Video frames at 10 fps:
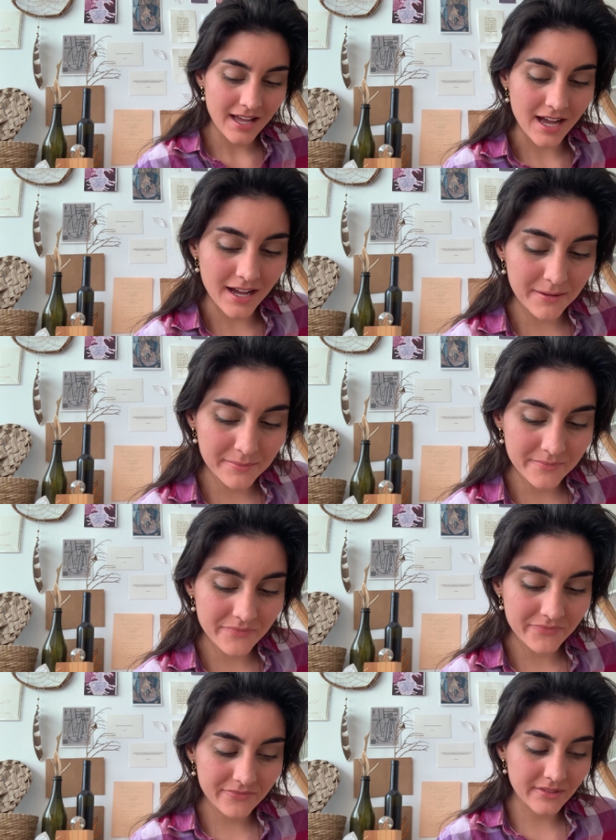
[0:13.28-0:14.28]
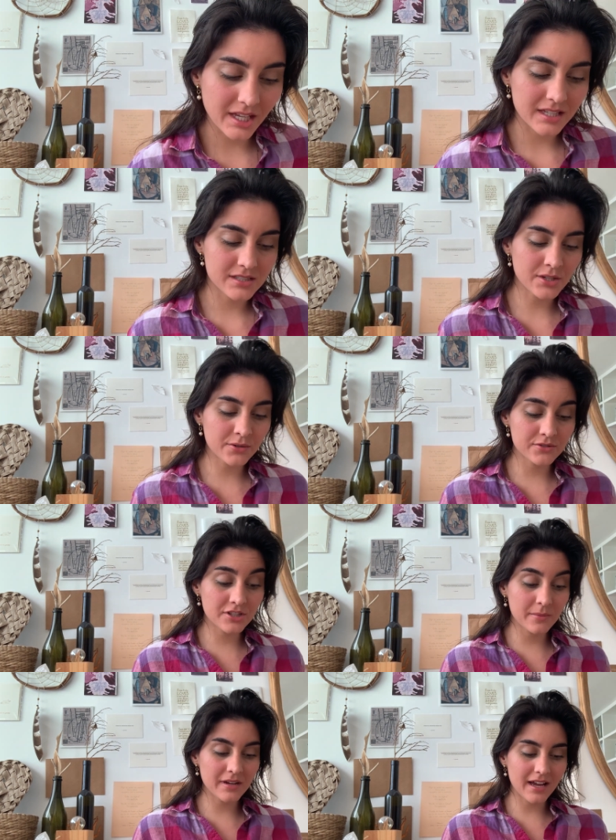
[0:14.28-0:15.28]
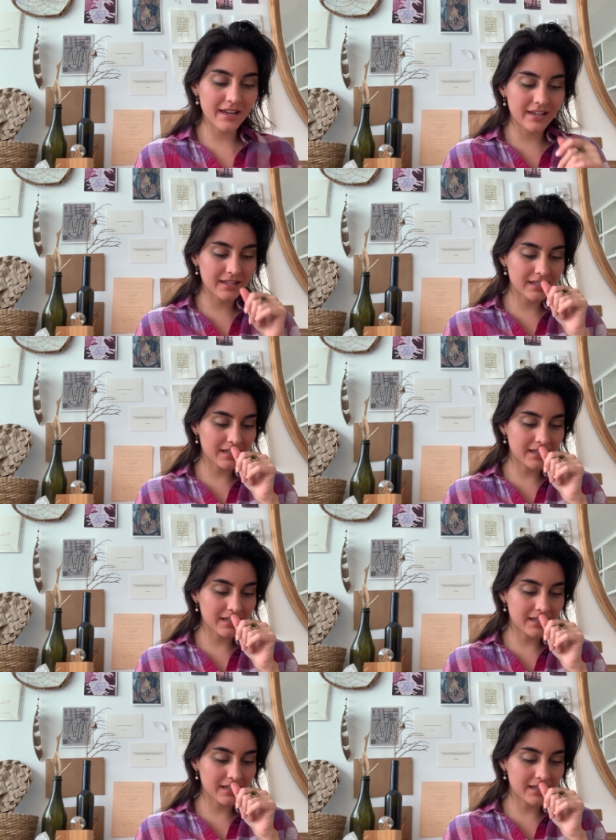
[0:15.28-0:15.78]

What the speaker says: So Gemini,